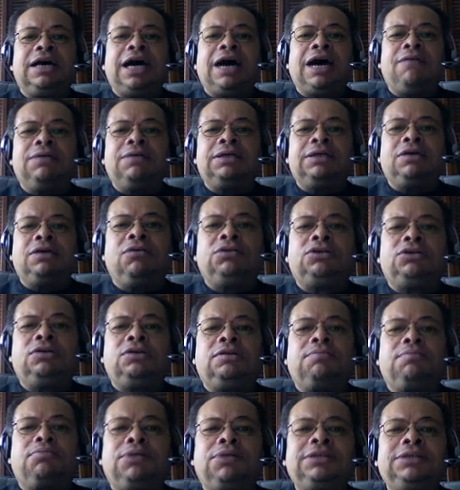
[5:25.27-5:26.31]
I would to
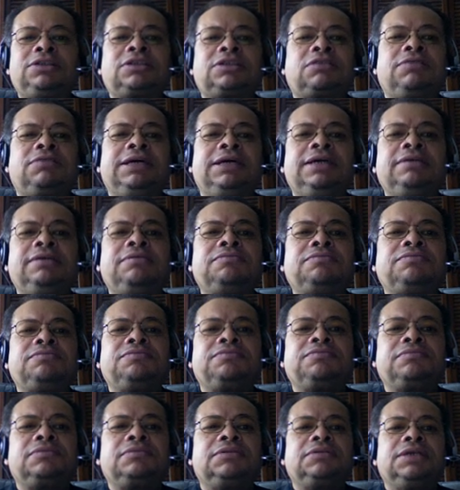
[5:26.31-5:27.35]
the print screen,
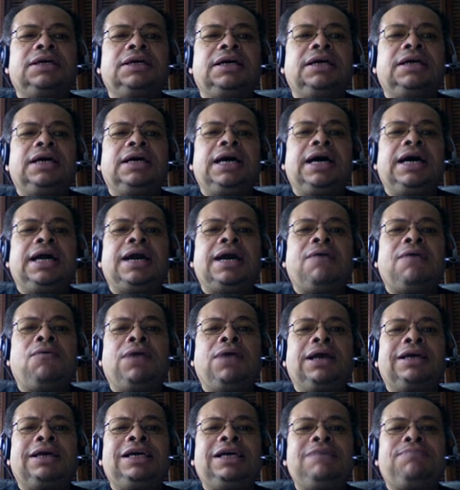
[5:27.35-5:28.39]
and I
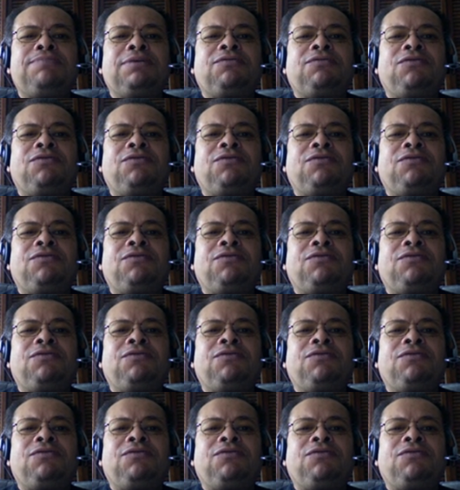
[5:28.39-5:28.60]
want to keep it